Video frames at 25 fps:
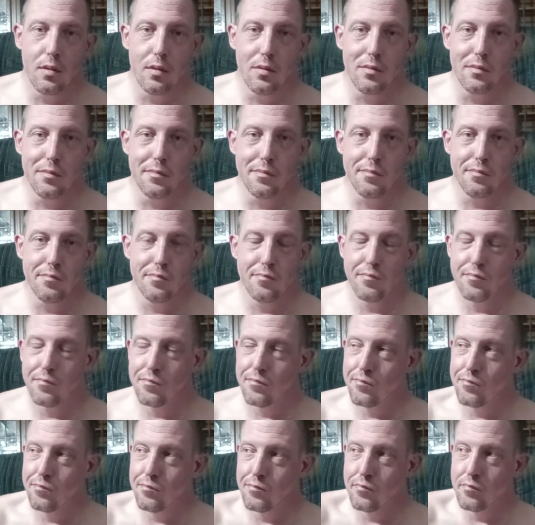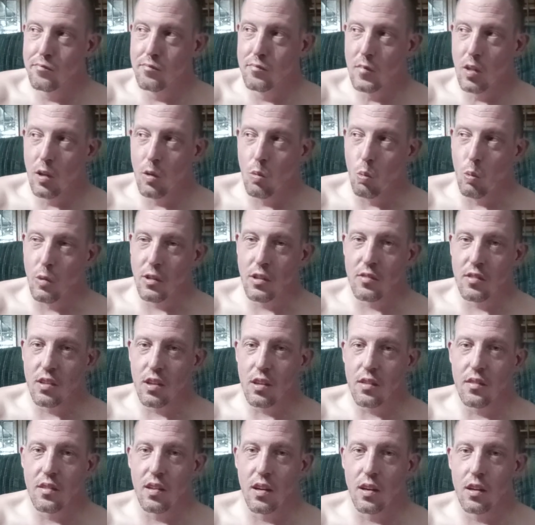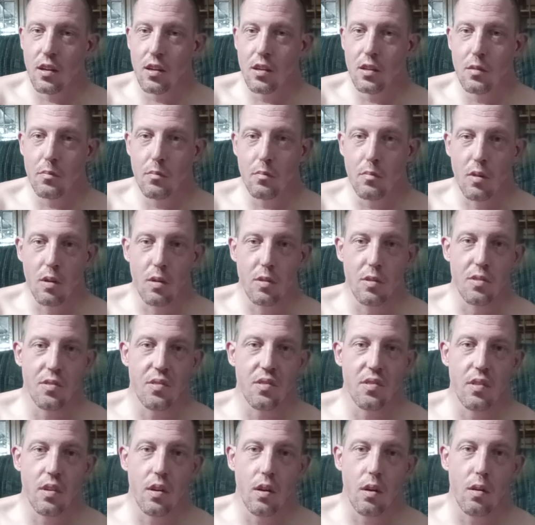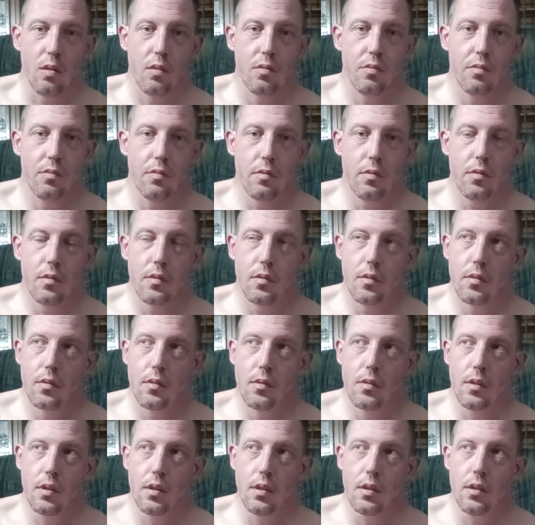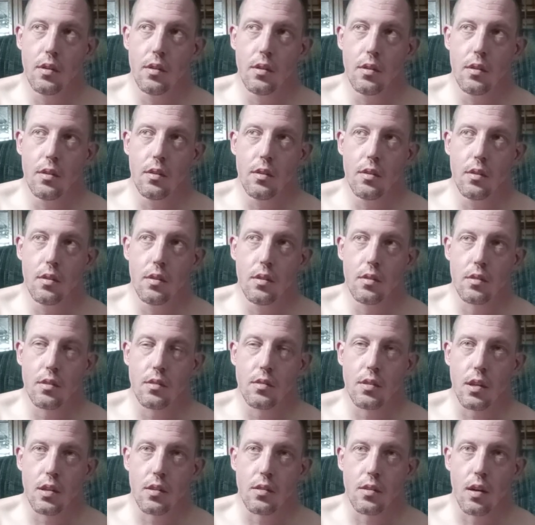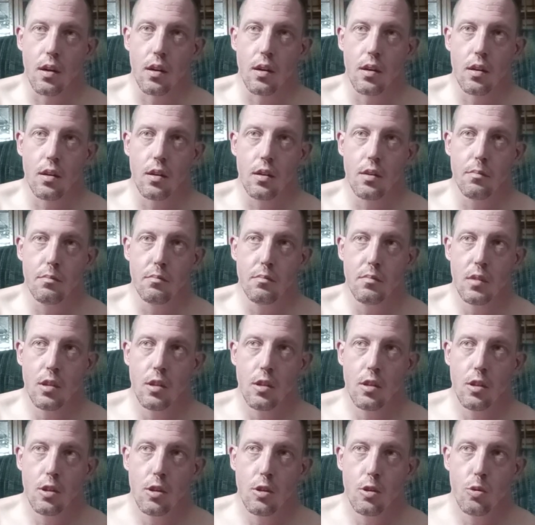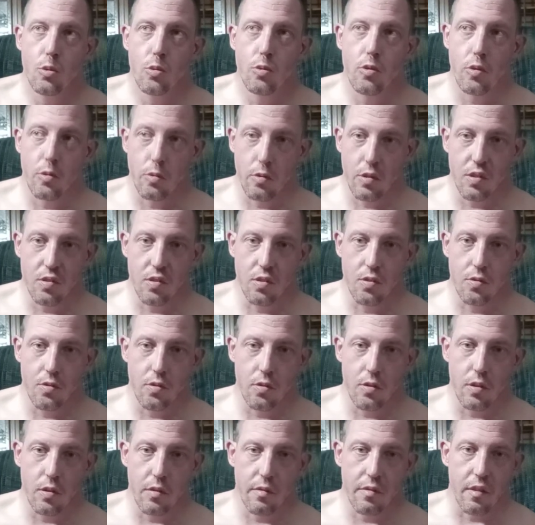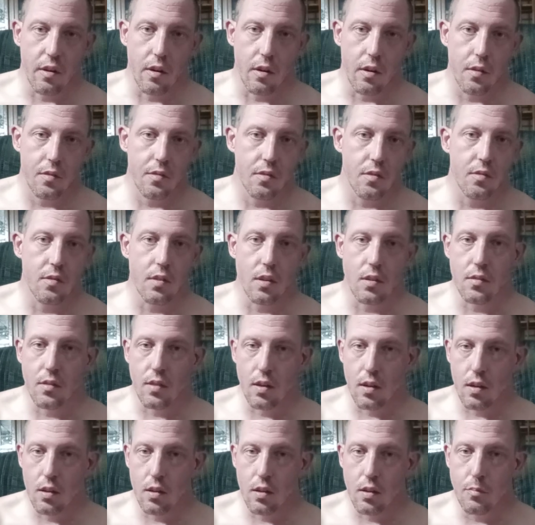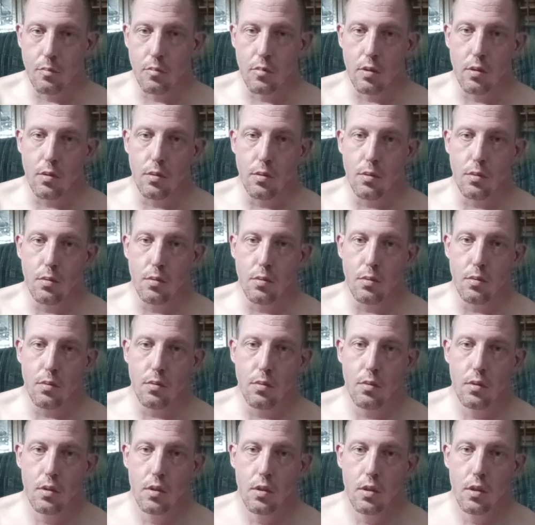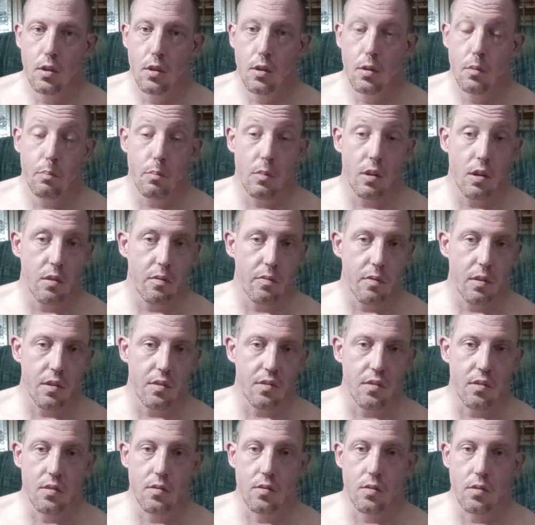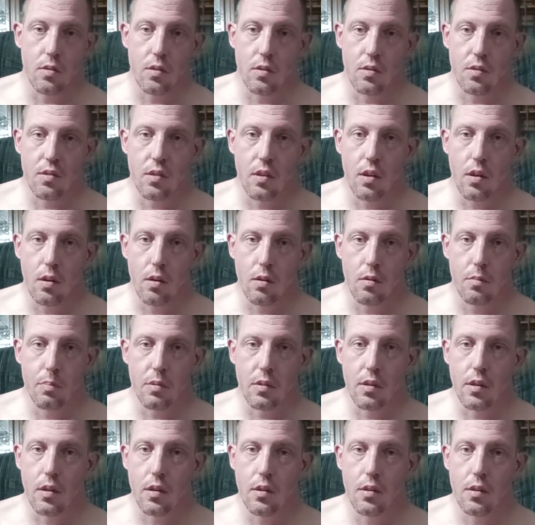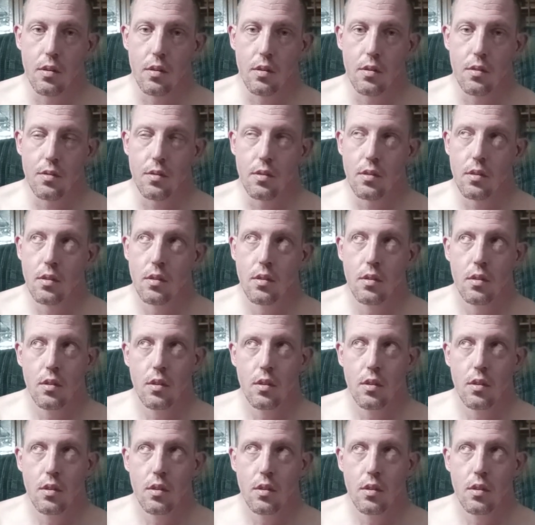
And when you take time on yourself, and you take time to listen to your thoughts, you take time to manifest into yourself, because